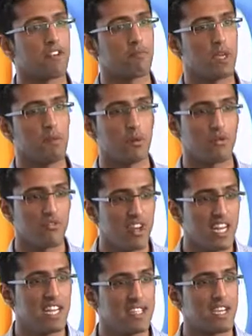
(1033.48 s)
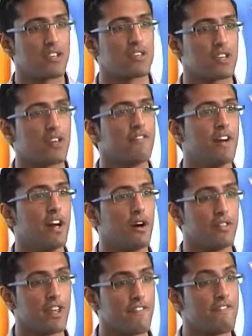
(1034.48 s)
of people really tend to convert
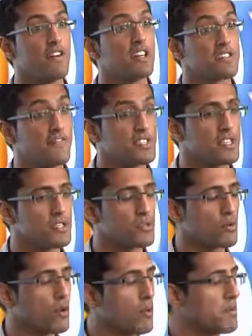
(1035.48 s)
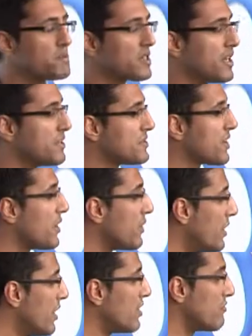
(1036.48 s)
on their first visit to a website. So
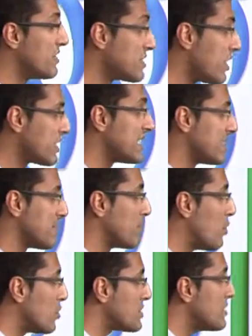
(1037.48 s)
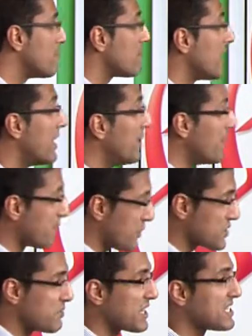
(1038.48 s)
retargeting is important, but
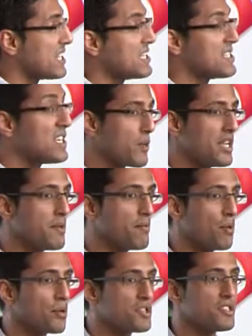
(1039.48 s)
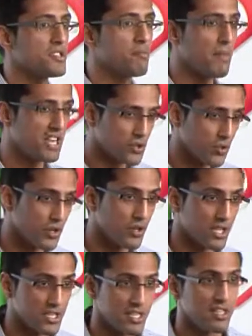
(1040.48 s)
prospecting is equally important to make sure you
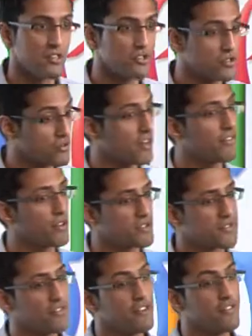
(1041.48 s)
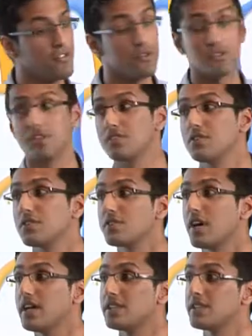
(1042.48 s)
continue to drive lots of new users to your
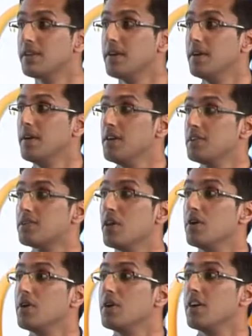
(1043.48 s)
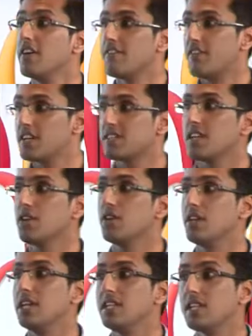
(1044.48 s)
site. So first thing you
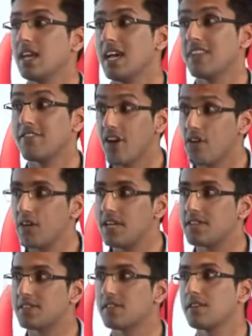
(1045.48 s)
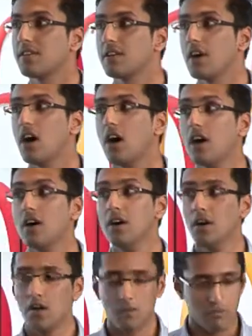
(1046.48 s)
need, at the very least, are
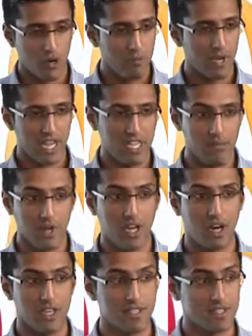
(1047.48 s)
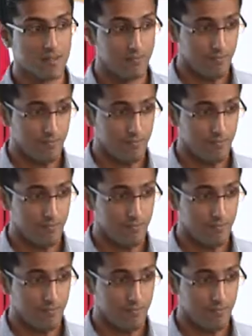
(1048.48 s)
proper K P Is